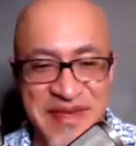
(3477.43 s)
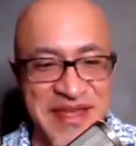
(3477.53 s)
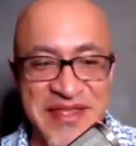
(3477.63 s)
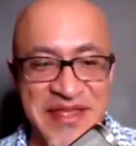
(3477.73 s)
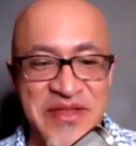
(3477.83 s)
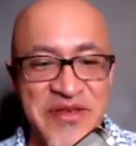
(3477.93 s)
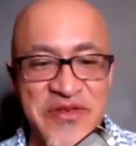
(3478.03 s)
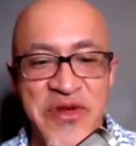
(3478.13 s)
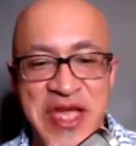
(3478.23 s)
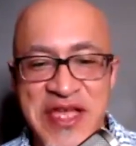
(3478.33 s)

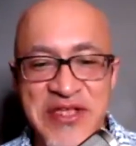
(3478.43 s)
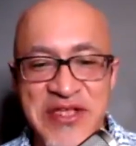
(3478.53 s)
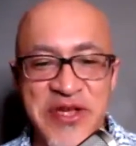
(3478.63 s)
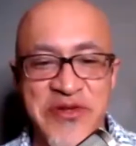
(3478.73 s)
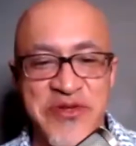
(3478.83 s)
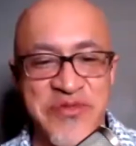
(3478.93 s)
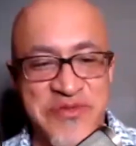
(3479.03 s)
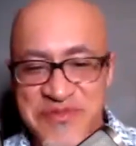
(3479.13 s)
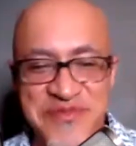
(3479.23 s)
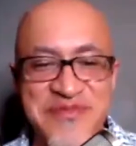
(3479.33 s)
there is no
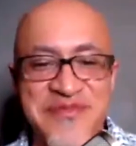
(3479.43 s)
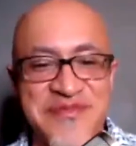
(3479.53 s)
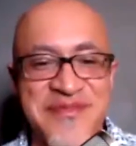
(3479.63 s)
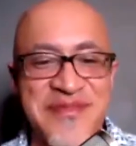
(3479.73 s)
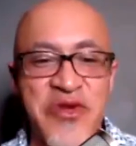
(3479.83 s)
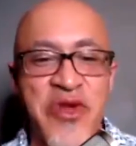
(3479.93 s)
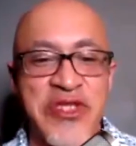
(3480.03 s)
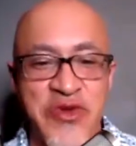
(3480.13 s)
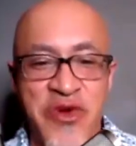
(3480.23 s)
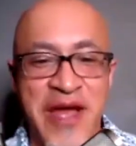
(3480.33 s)

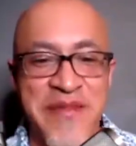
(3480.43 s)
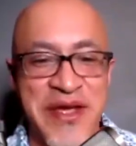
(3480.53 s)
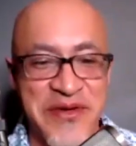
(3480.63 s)
transcribing